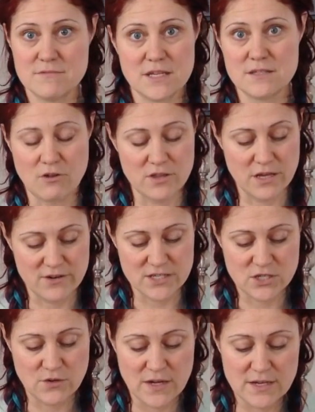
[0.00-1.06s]
That's all there is
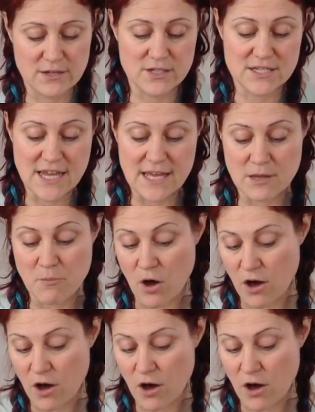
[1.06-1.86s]
to it. Now to take them